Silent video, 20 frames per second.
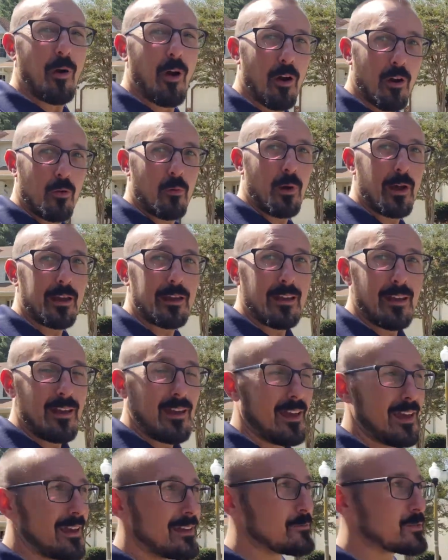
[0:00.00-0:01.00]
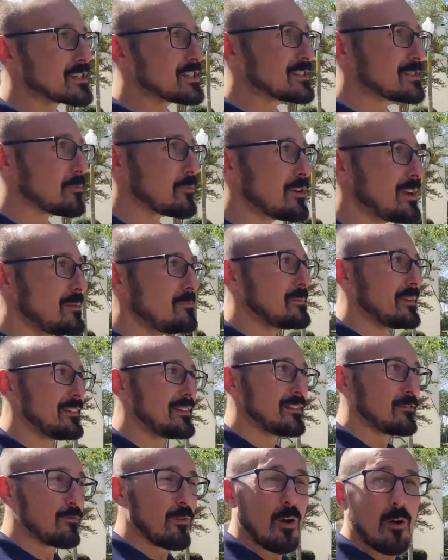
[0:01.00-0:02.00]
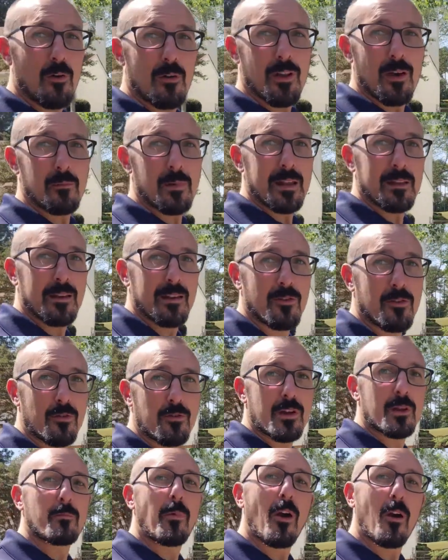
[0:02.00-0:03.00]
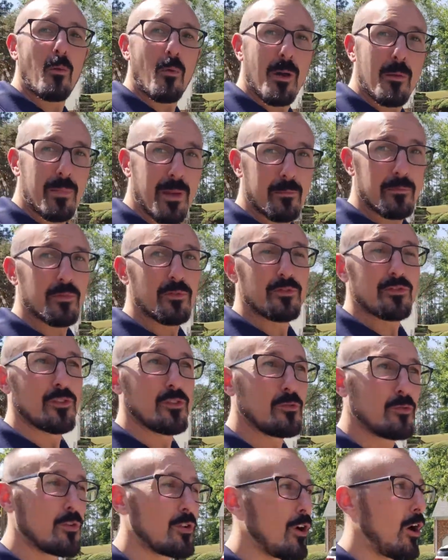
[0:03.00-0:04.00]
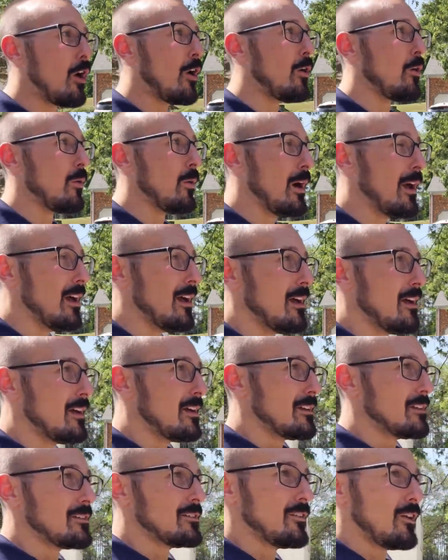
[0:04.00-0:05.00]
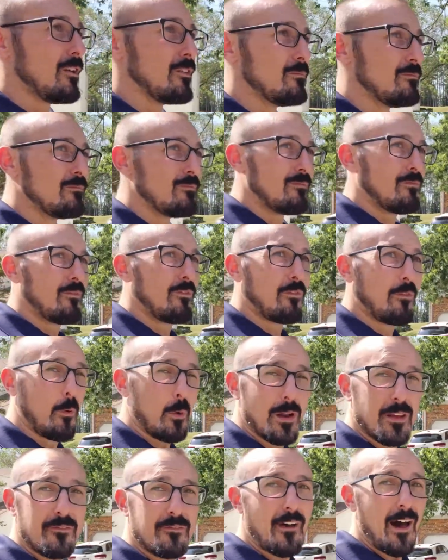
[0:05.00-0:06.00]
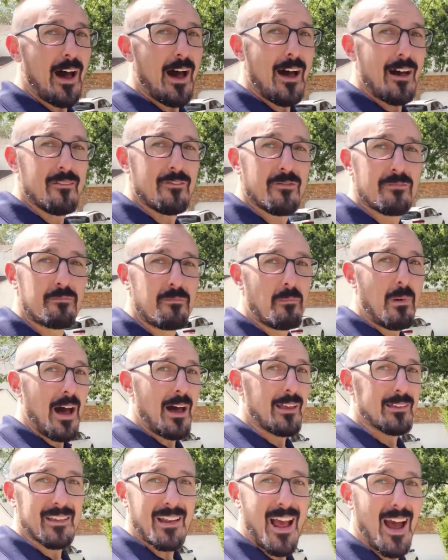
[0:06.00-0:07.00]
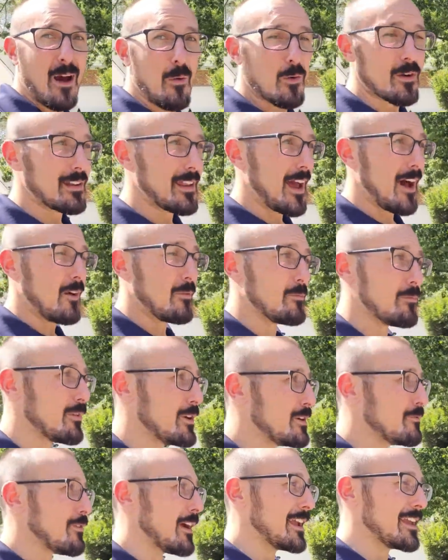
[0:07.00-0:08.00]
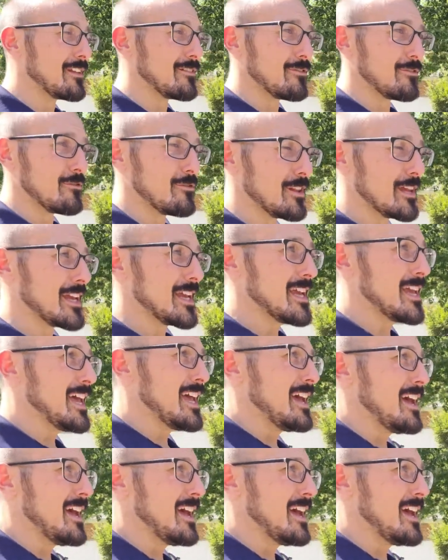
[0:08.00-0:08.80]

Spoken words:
Parkway, and which is a pretty busy road. I mean, Kiln Creek Parkway, people do go, 45 miles an hour down pretty regularly.